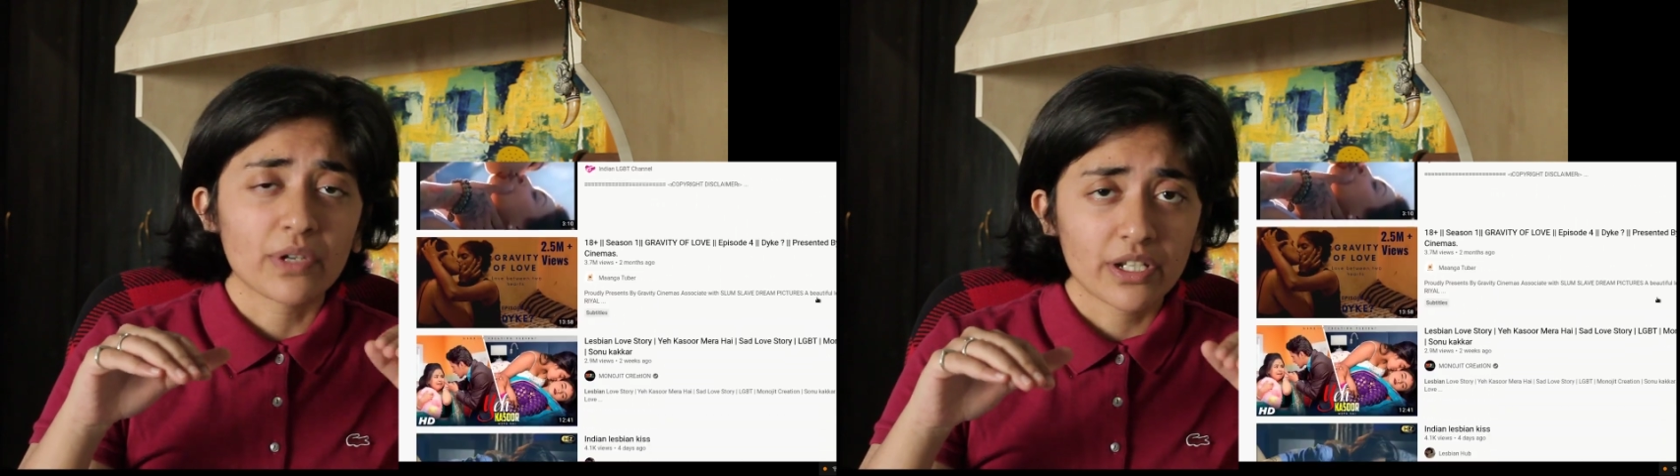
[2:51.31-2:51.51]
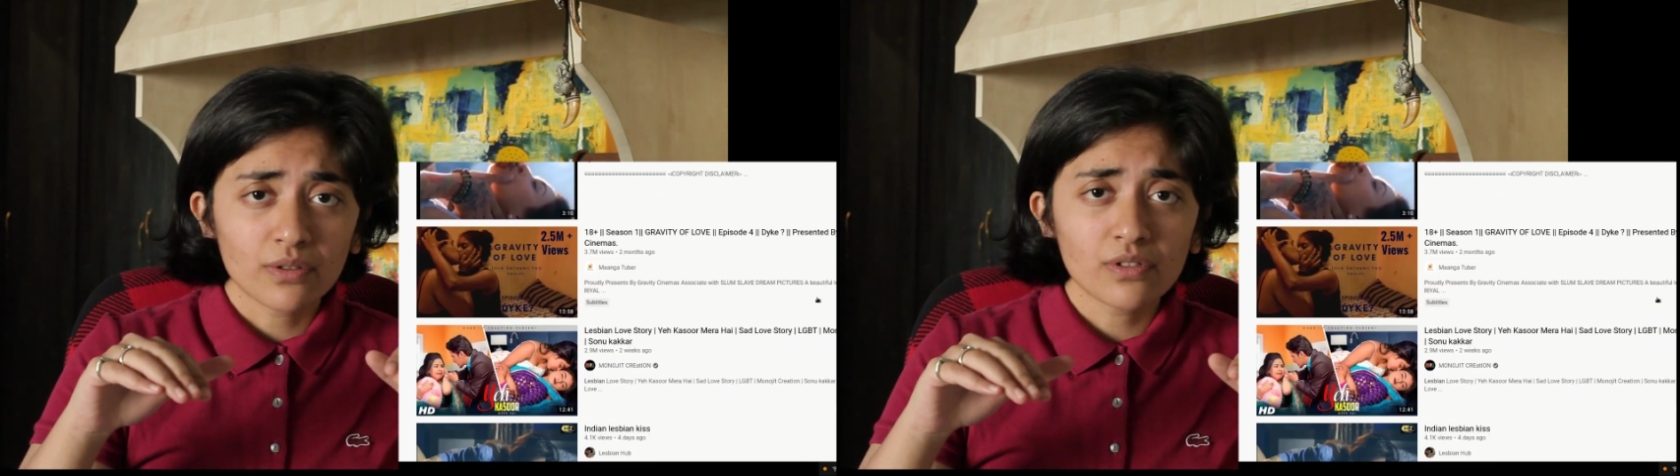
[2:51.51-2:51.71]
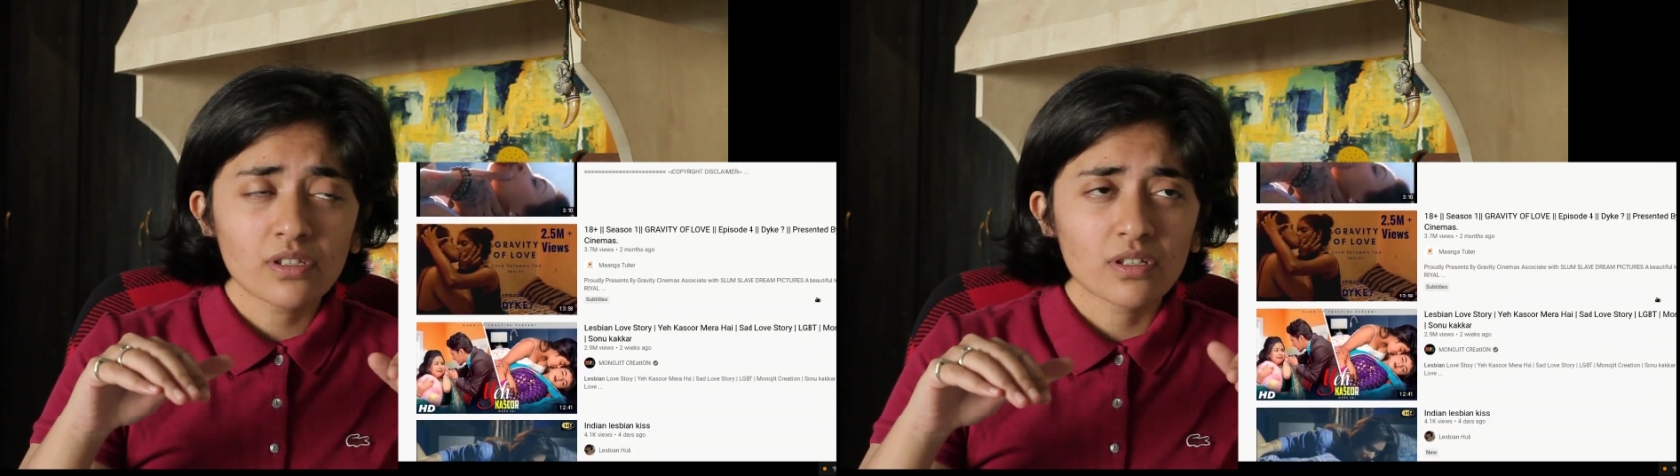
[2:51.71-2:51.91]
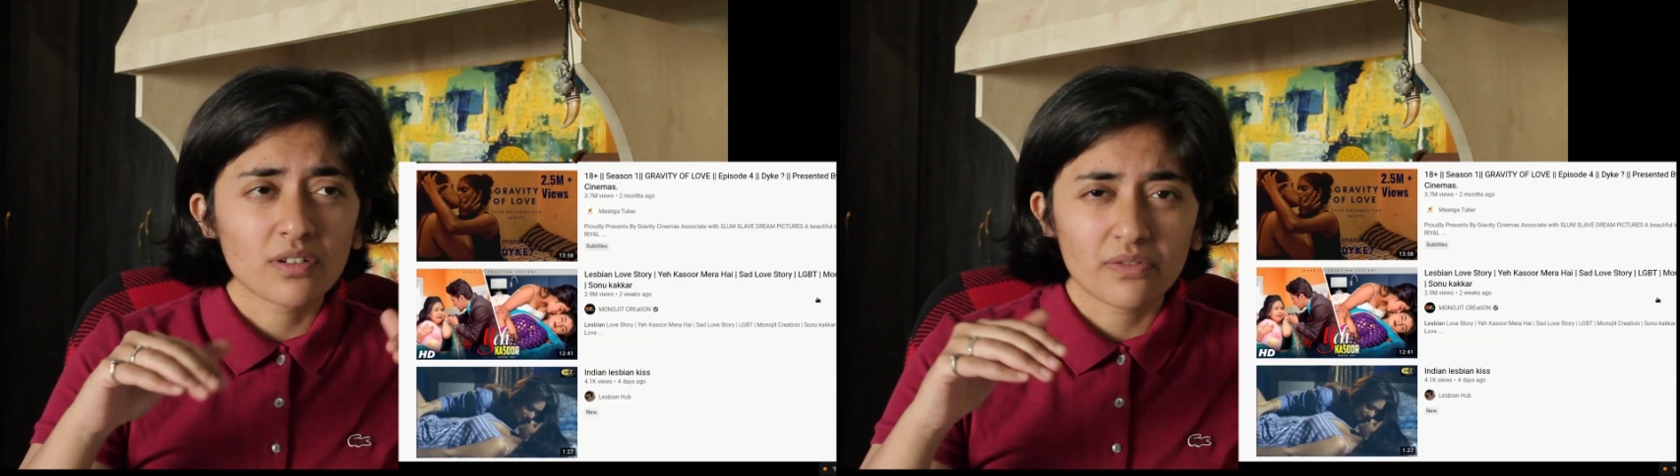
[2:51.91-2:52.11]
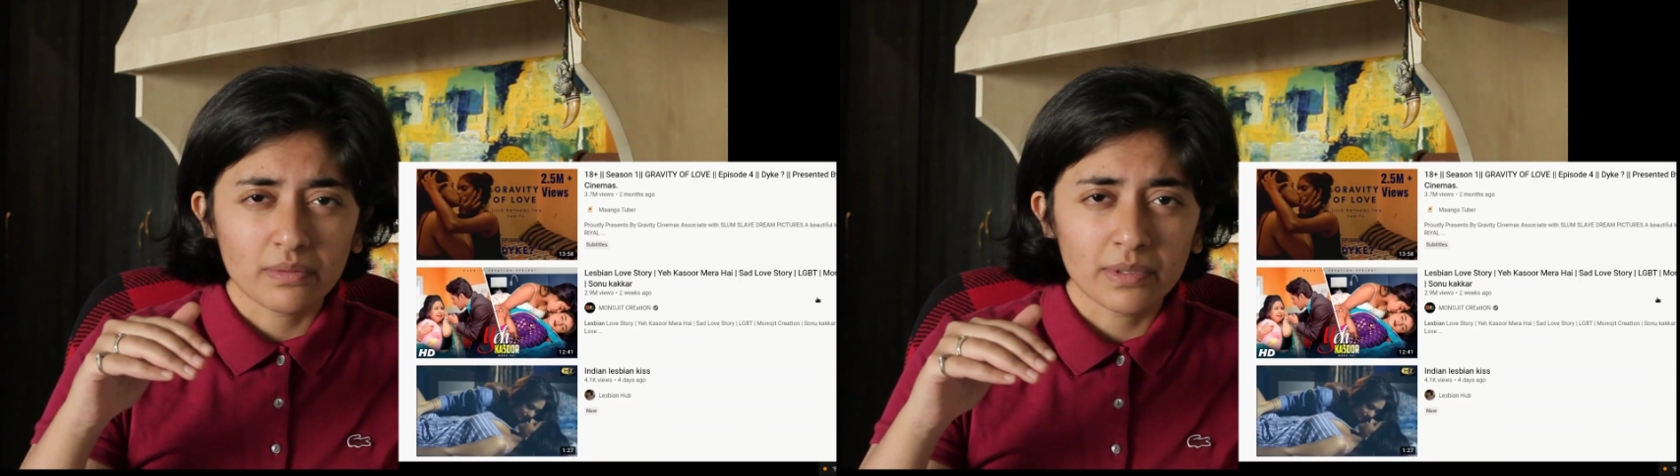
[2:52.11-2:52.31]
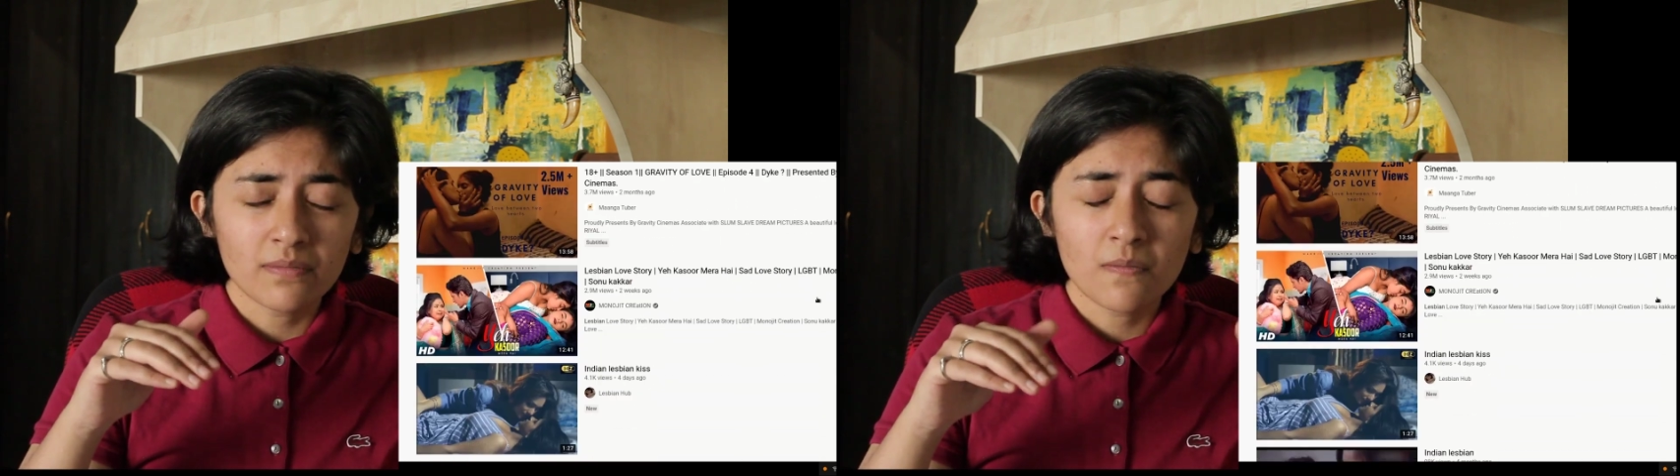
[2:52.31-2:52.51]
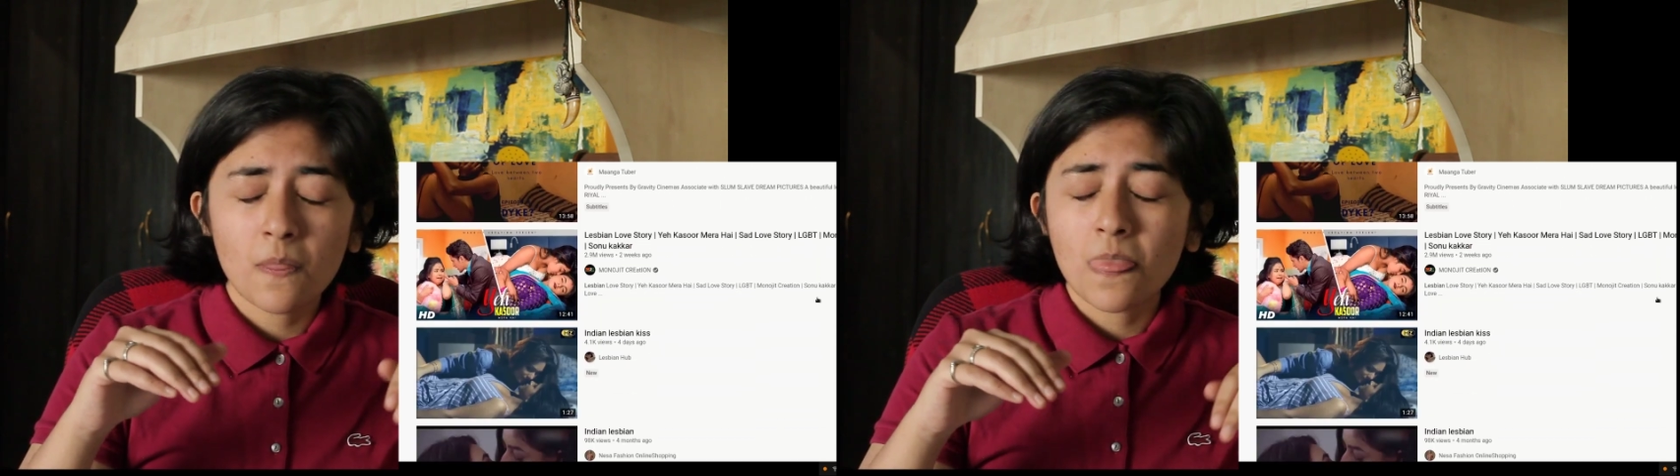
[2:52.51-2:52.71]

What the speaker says: videos of women.